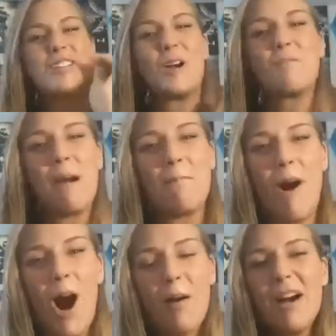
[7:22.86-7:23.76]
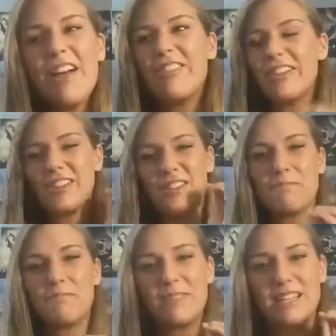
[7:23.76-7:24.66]
my mom that
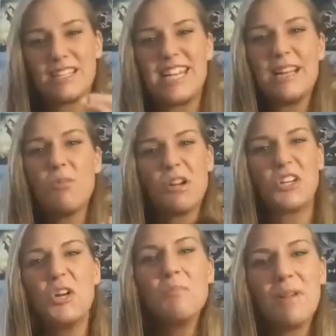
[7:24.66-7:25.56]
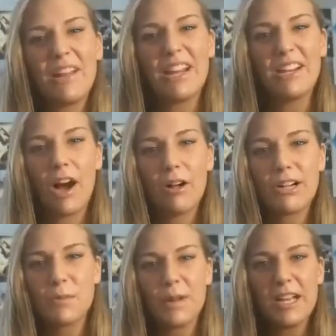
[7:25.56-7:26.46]
this team won $2 million
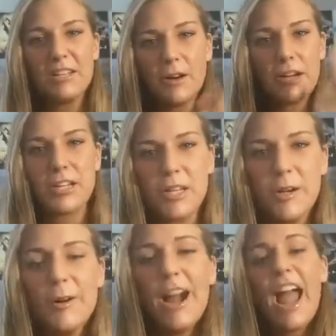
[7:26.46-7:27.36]
playing Dota 2.